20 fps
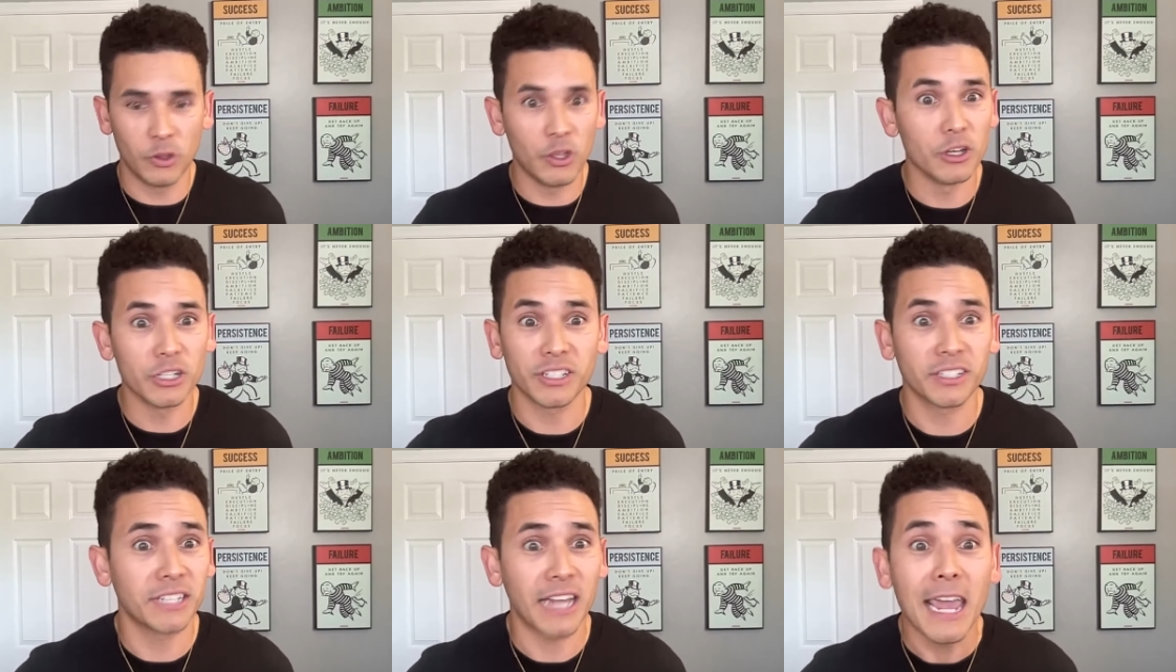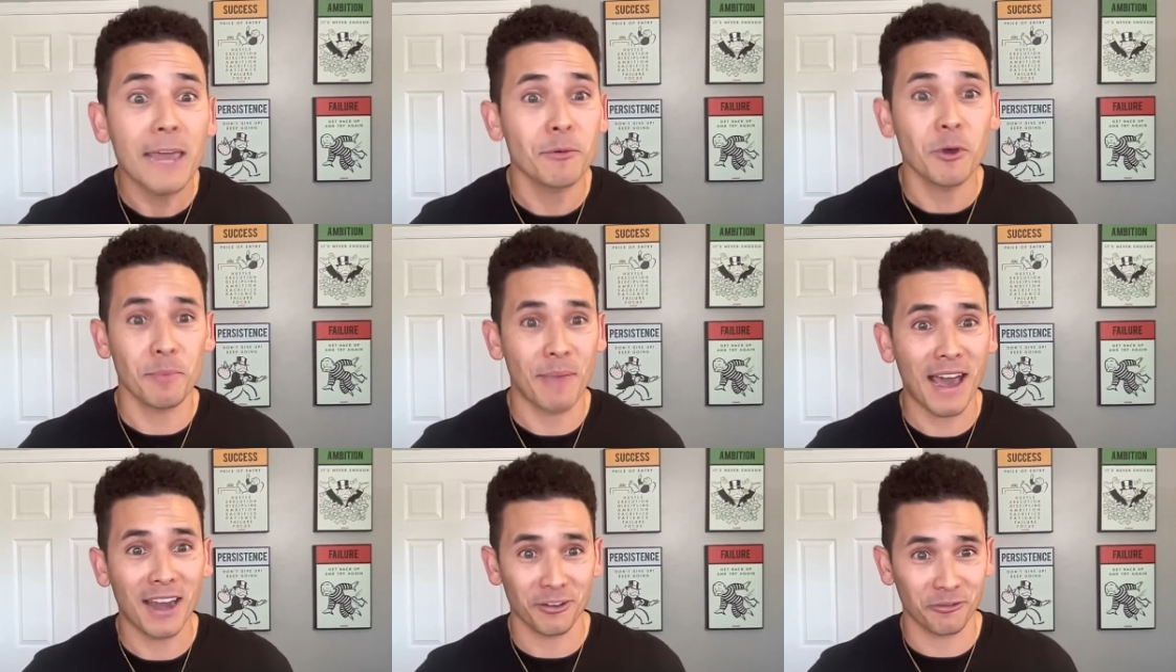the
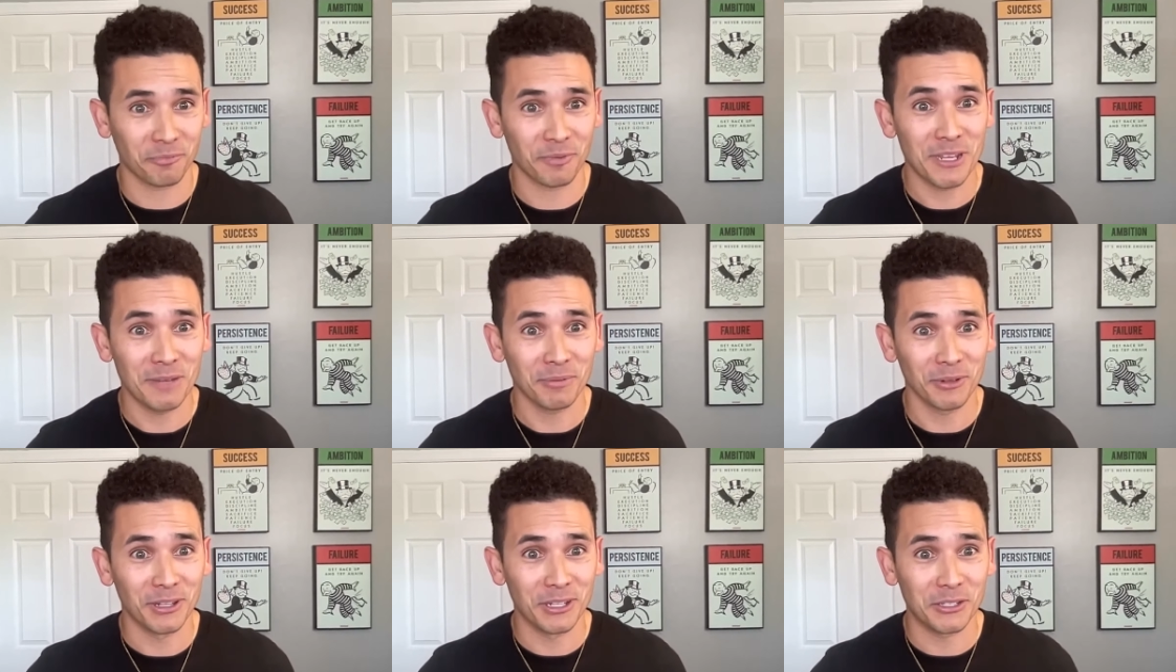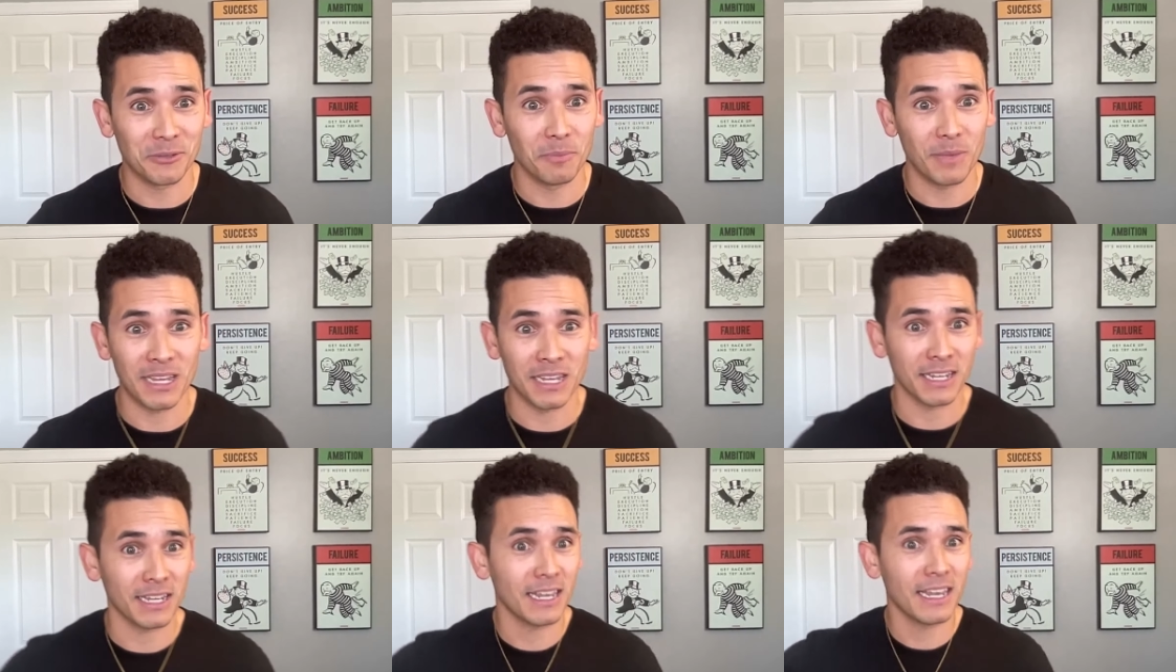same amount of people as
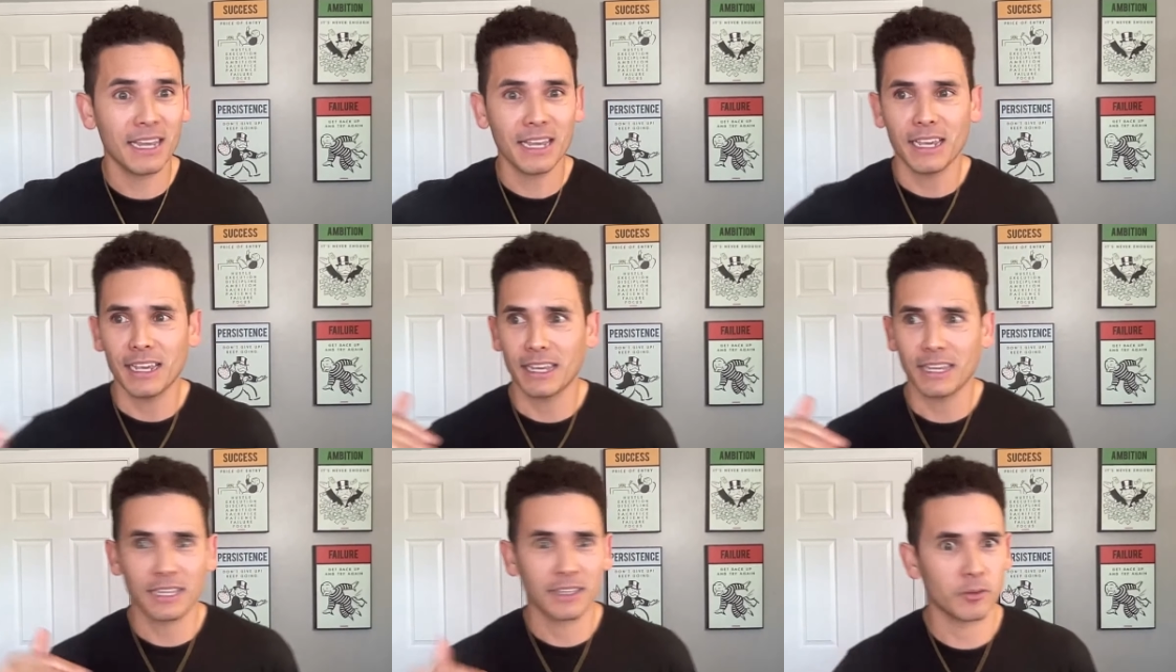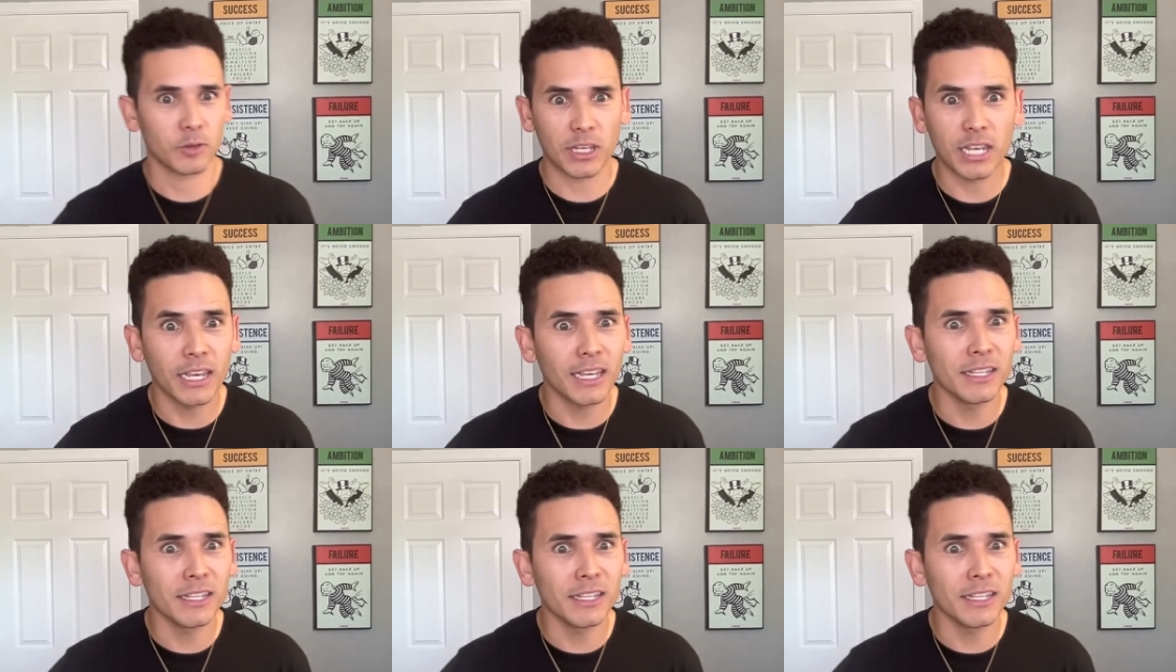me hmm.